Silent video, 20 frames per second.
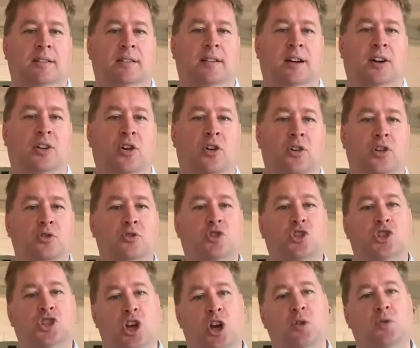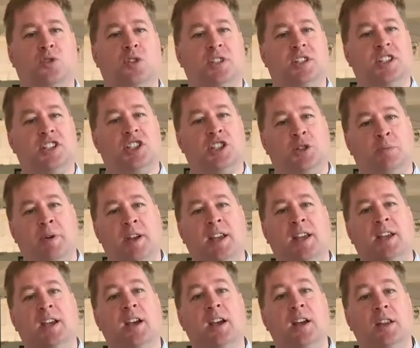A God who's chosen to
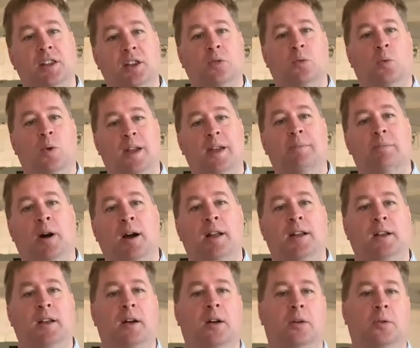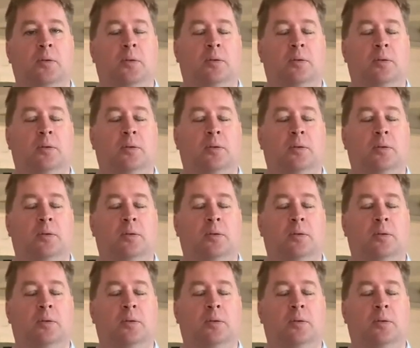speak that we might know.